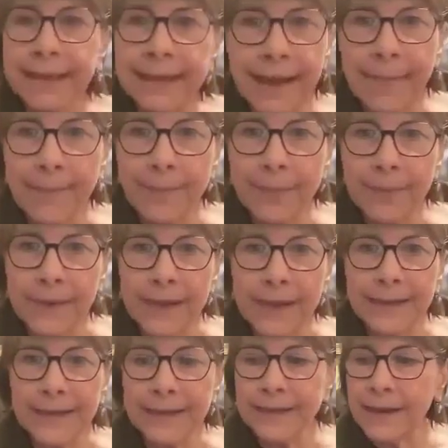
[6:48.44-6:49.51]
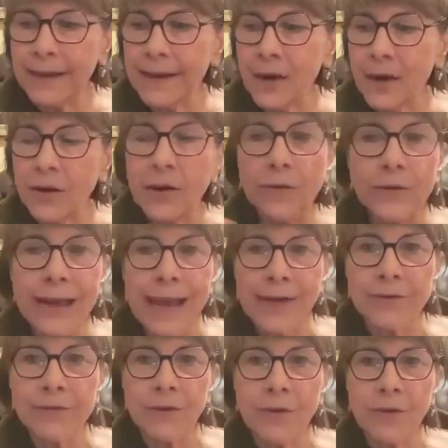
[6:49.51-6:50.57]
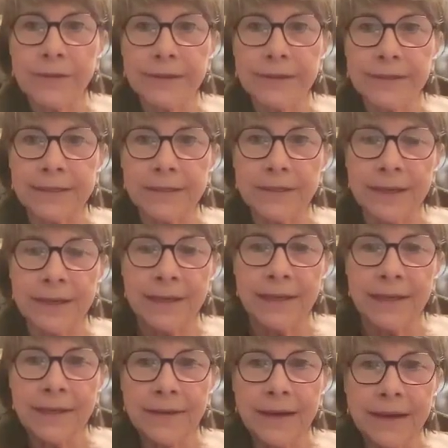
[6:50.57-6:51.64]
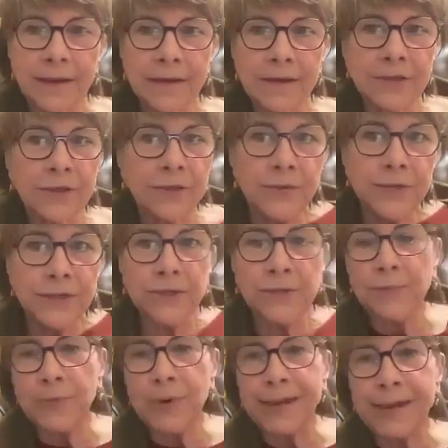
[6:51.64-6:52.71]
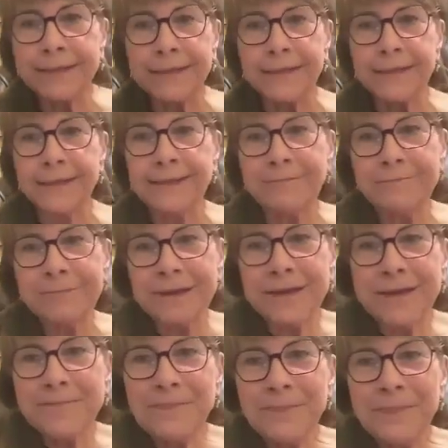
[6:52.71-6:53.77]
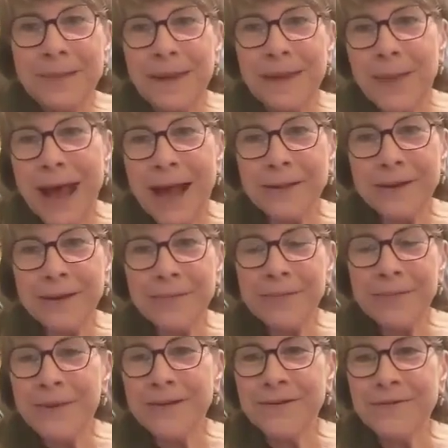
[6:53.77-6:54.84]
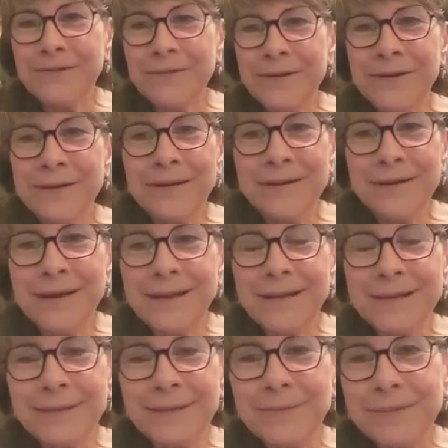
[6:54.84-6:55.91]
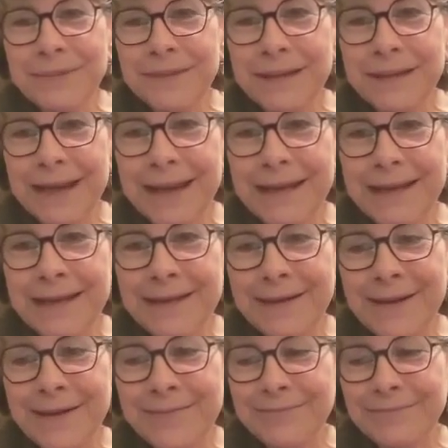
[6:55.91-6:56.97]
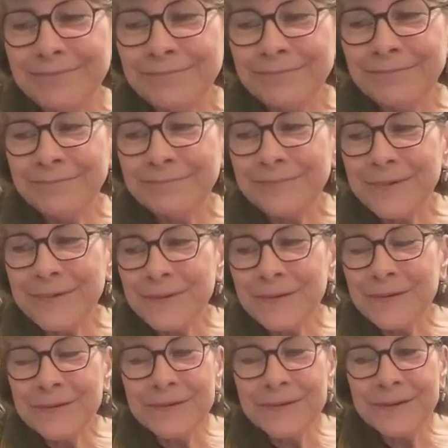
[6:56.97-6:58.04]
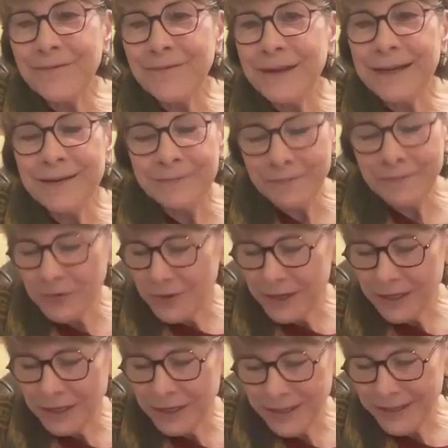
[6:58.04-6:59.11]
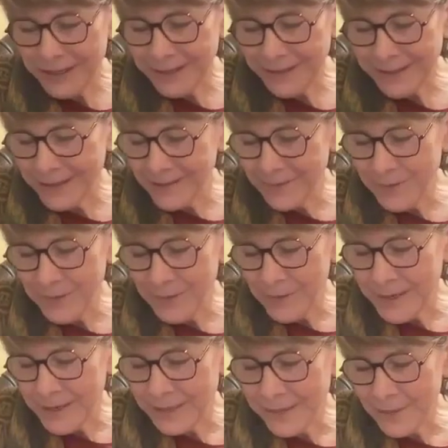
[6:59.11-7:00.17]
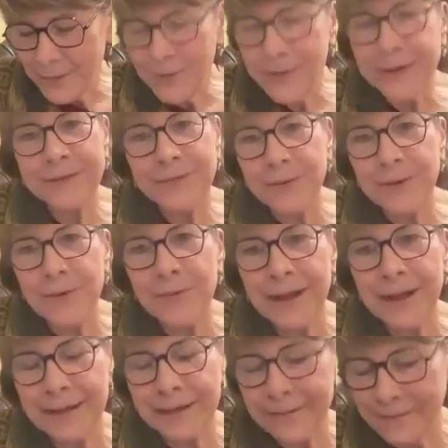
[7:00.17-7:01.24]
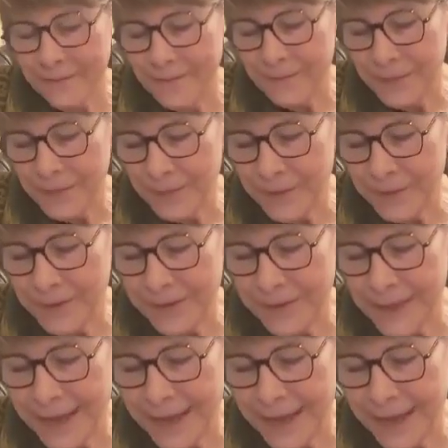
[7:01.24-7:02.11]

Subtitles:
it up. And our own household is a Jewish Protestant amalgam of customs and loving traditions, and we raised the boys real well within